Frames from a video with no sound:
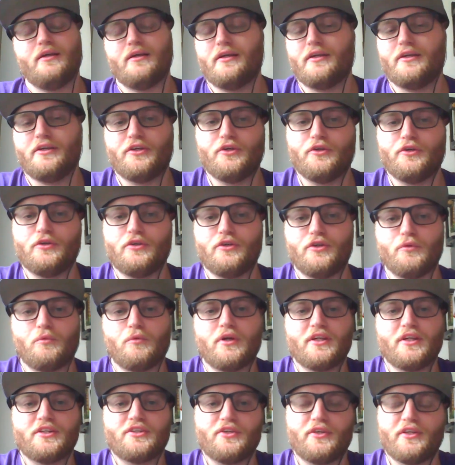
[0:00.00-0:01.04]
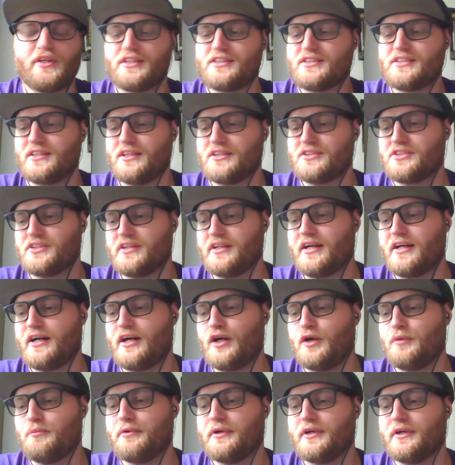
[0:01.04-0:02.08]
you want to do the extension
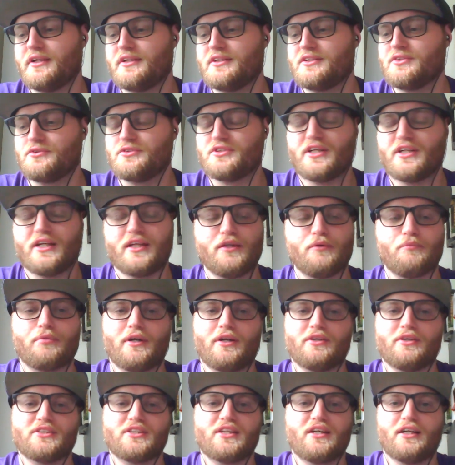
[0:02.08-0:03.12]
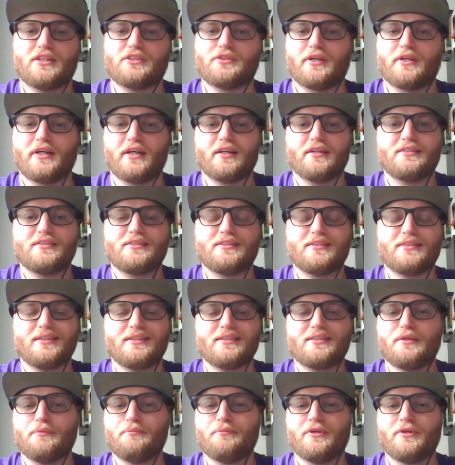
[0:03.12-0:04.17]
now, but so Jaylen Brown's contract,
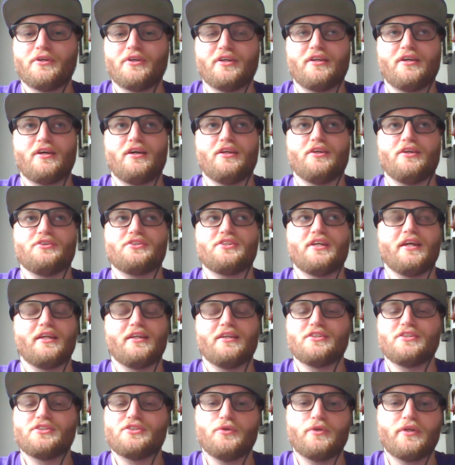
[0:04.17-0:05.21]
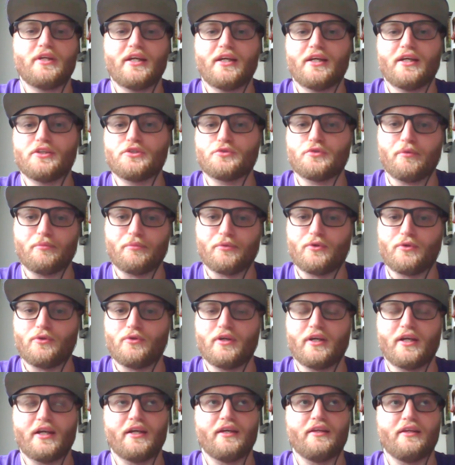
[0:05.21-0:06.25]
$60 million, and this dude can't
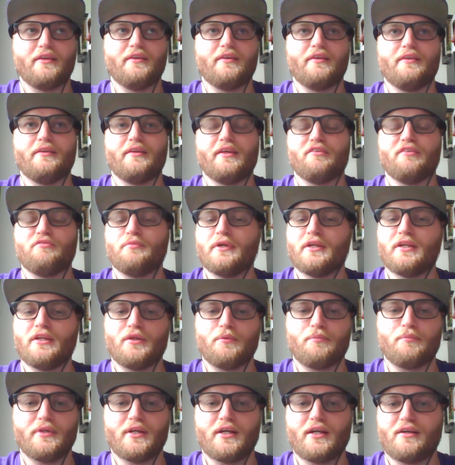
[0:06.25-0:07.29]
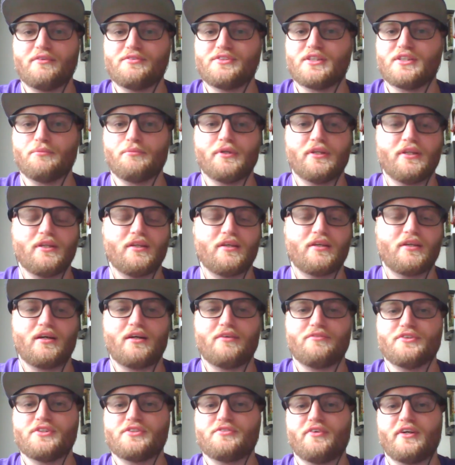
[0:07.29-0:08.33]
dribble, and they've been to the playoffs, they've been in the
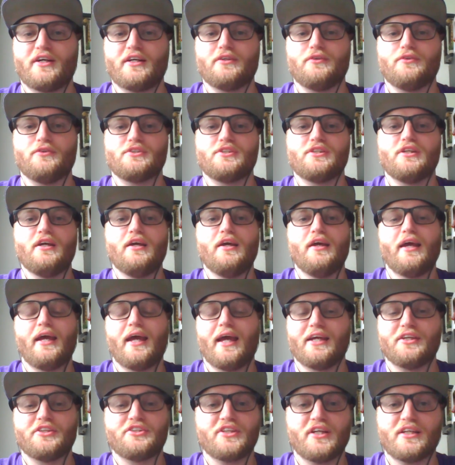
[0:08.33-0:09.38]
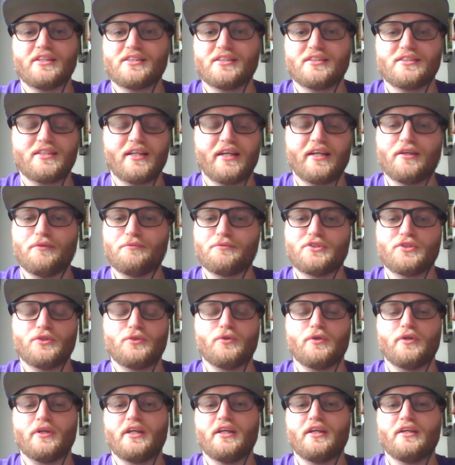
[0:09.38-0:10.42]
conference finals, and Jason Tatum
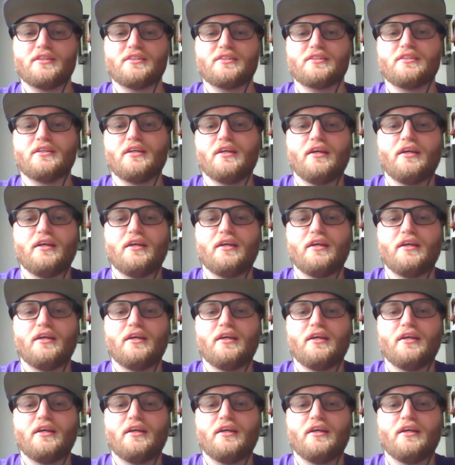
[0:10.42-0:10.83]
too. He's